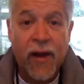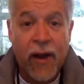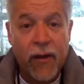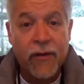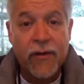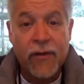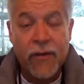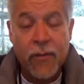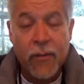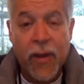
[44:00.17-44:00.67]

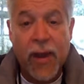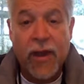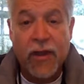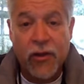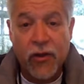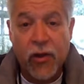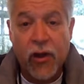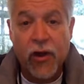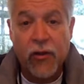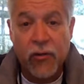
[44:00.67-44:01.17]
out in the
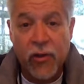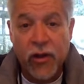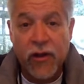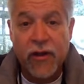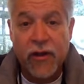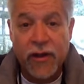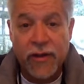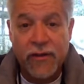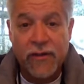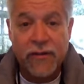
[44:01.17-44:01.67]
backyard
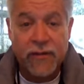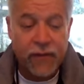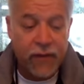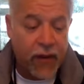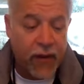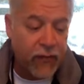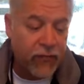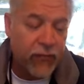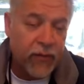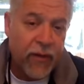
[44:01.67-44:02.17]
looking at the
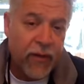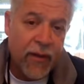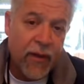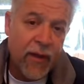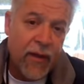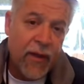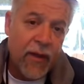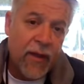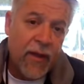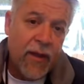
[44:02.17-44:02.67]
stuff.
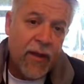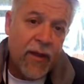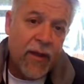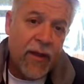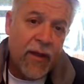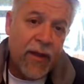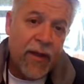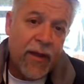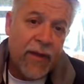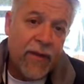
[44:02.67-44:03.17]

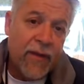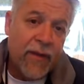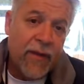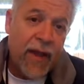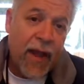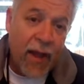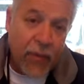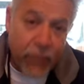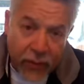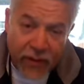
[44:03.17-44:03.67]
And the
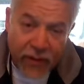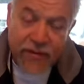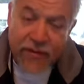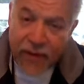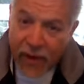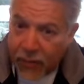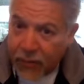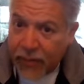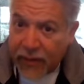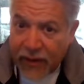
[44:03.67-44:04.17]
guy brings
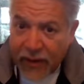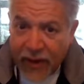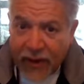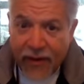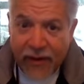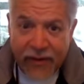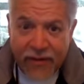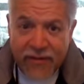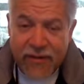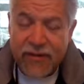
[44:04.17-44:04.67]
it up again
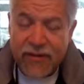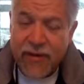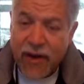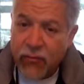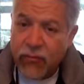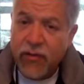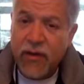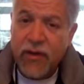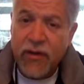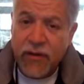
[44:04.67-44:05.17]
and he says, I
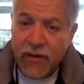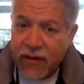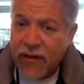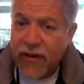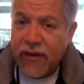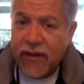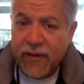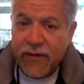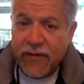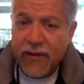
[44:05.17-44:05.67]
really
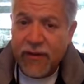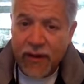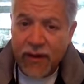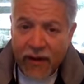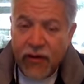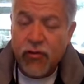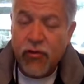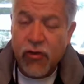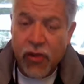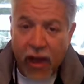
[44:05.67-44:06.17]
needed to
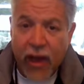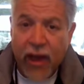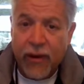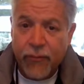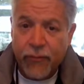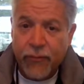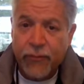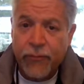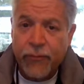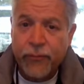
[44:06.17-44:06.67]
hear that.
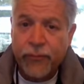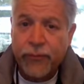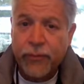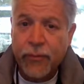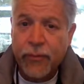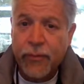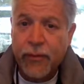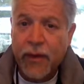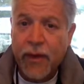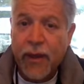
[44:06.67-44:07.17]

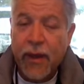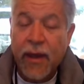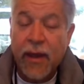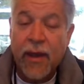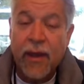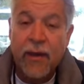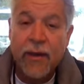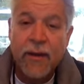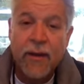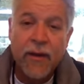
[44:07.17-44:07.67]

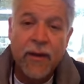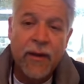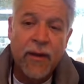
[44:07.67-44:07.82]
And